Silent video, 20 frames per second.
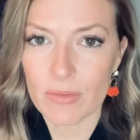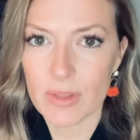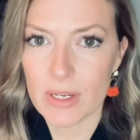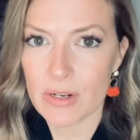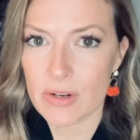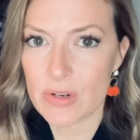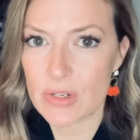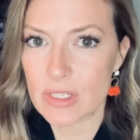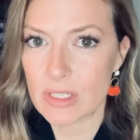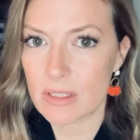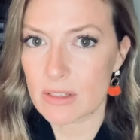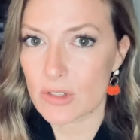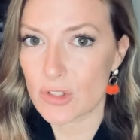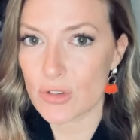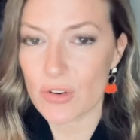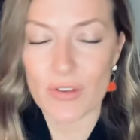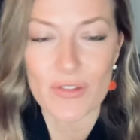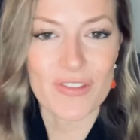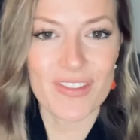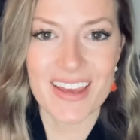There's
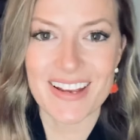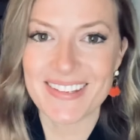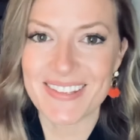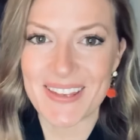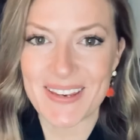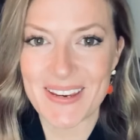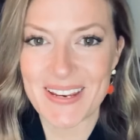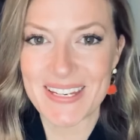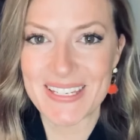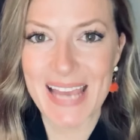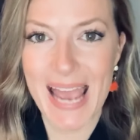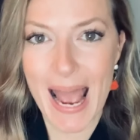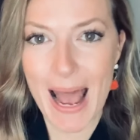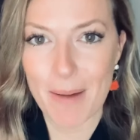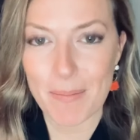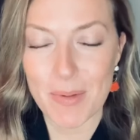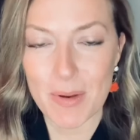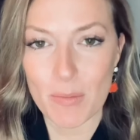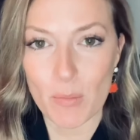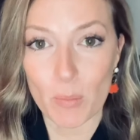certain things that need to
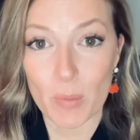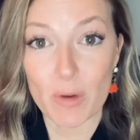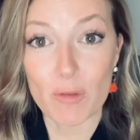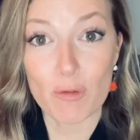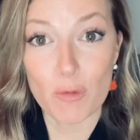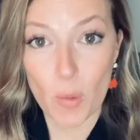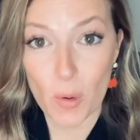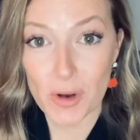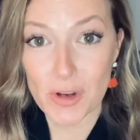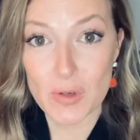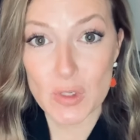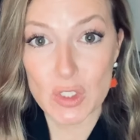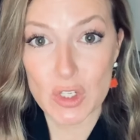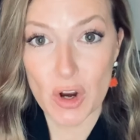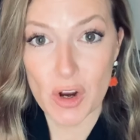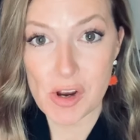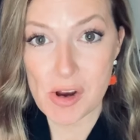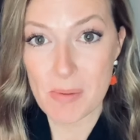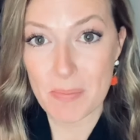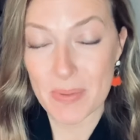happen before you
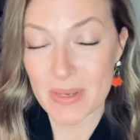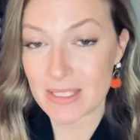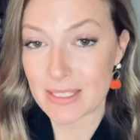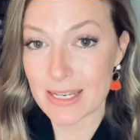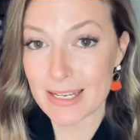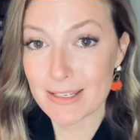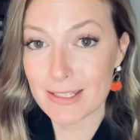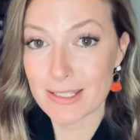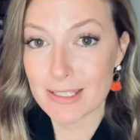start your business.